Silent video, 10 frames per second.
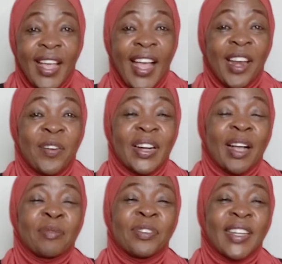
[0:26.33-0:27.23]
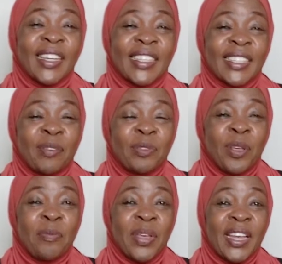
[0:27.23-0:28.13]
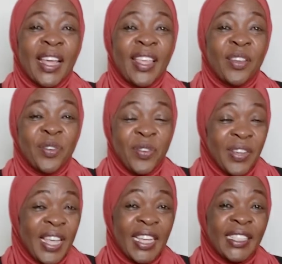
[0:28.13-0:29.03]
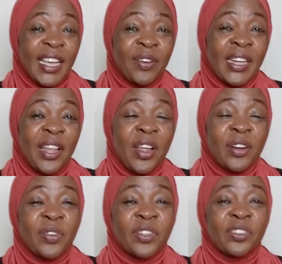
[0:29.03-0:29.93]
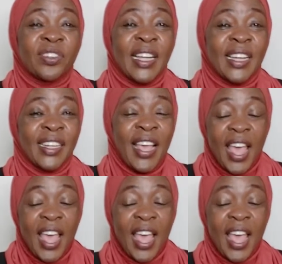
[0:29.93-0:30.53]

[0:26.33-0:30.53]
Hello, welcome to Take a Step to a Better You. Here I share what I know and continue to learn.